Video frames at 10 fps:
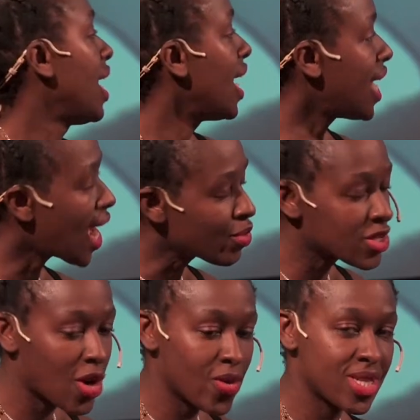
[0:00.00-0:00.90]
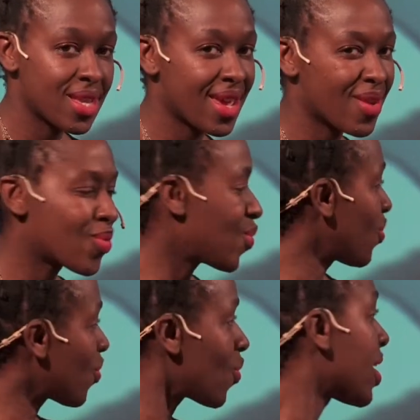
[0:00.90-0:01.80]
And I was always like,
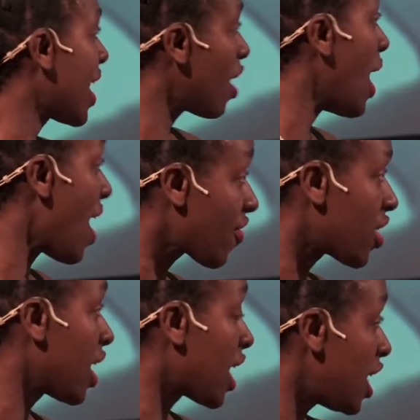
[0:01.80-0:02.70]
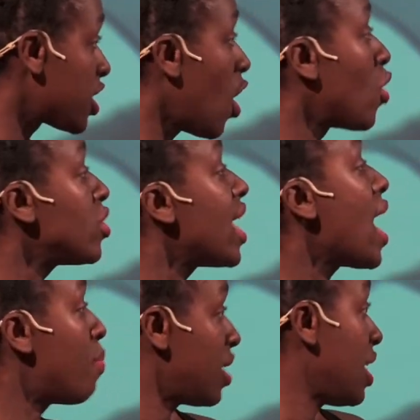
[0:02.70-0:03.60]
can African culture only
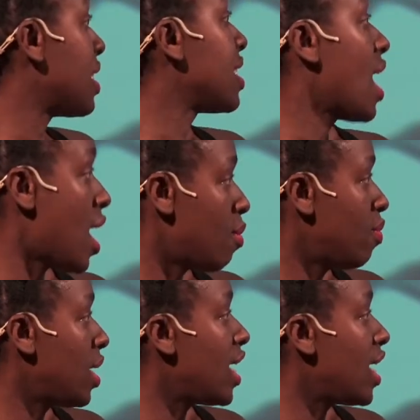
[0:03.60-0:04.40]
happen at Yam?